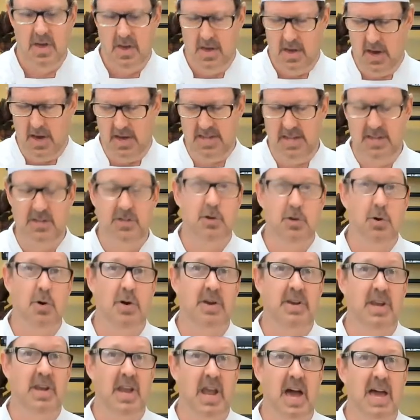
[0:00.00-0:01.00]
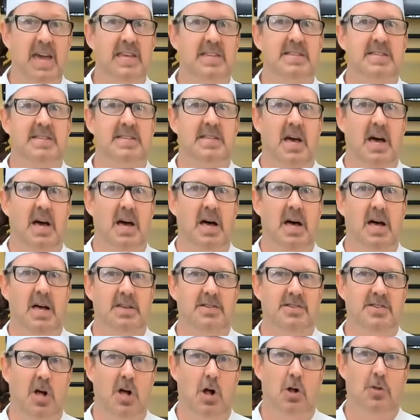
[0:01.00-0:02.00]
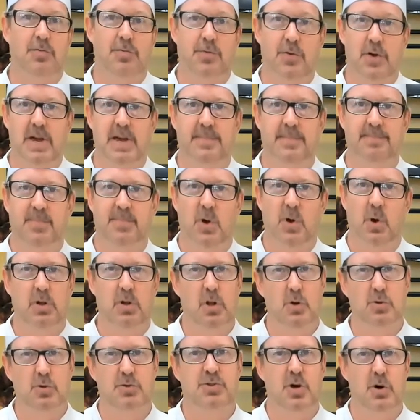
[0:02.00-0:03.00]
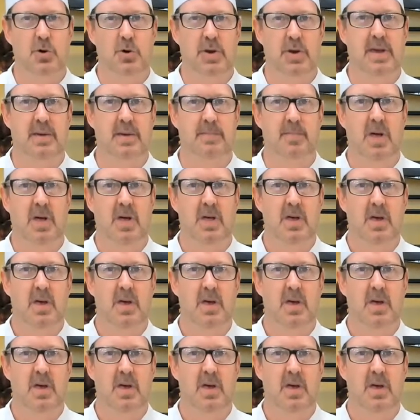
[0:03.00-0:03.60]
they do a nice salt-free or low sodium